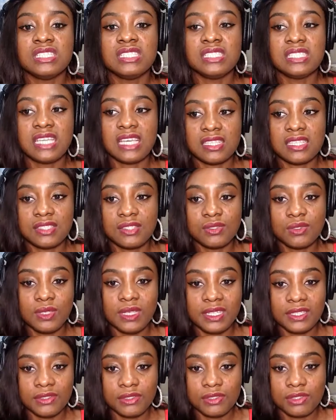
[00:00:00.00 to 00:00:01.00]
Yes, so
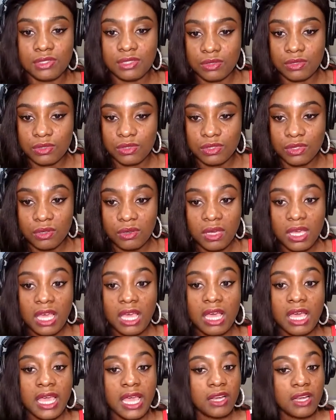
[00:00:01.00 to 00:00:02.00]
let us know. So,
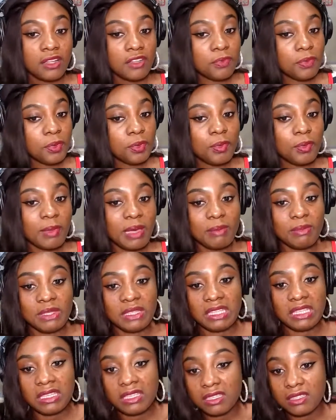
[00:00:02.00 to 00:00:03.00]
a lot of people might be
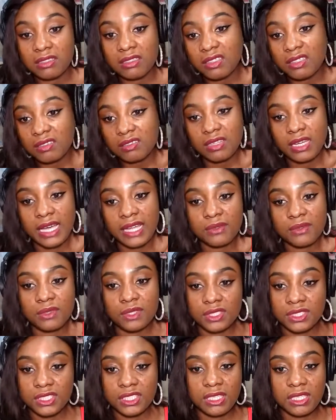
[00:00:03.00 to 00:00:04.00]
thinking, oh, I don't
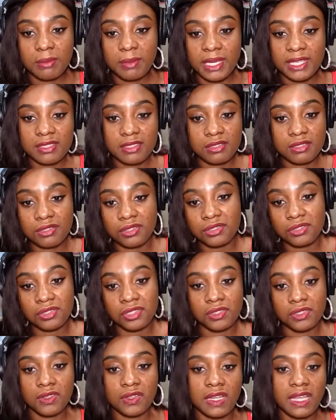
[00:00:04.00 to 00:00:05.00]
want to share my
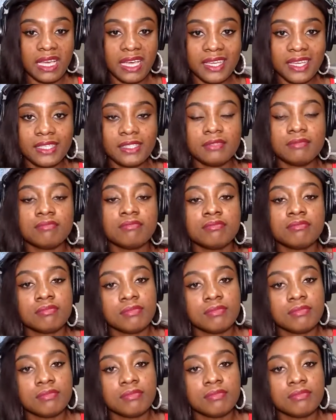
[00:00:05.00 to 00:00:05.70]
story online.